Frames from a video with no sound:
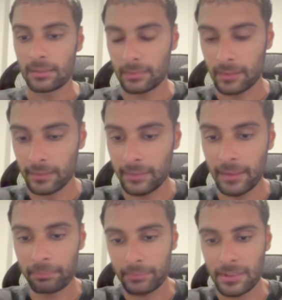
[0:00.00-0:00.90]
Third
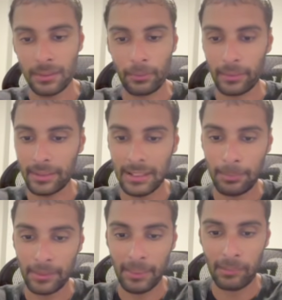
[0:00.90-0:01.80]
thing, you want to keep
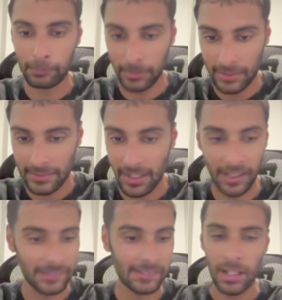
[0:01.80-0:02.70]
your emails plain
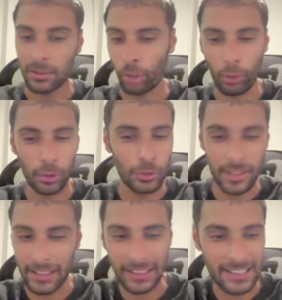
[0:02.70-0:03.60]
text. Don't use
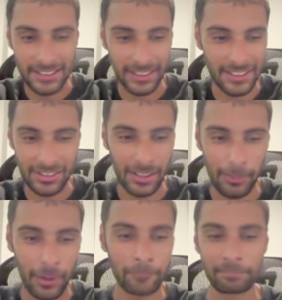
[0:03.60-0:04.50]
any links or
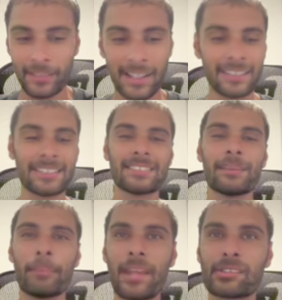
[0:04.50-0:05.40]
HTML. Again, this is a
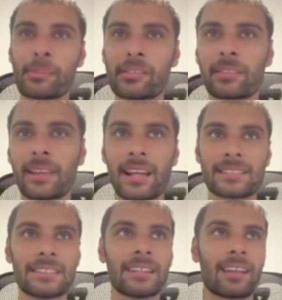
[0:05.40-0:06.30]
major thing I
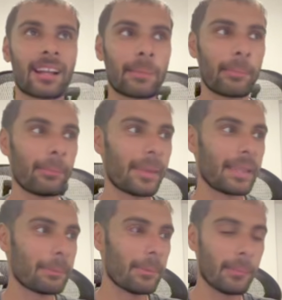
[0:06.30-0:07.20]
see a lot of people
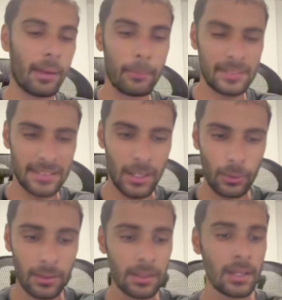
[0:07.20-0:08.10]
make a mistake
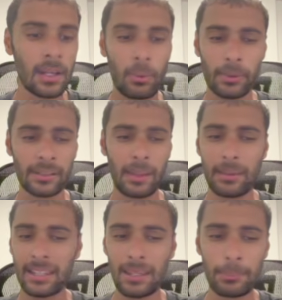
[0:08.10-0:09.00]
with, where they
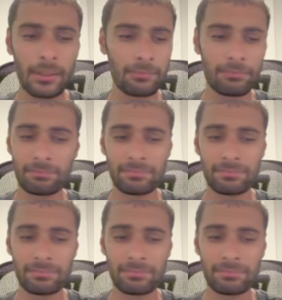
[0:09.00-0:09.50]
keep it.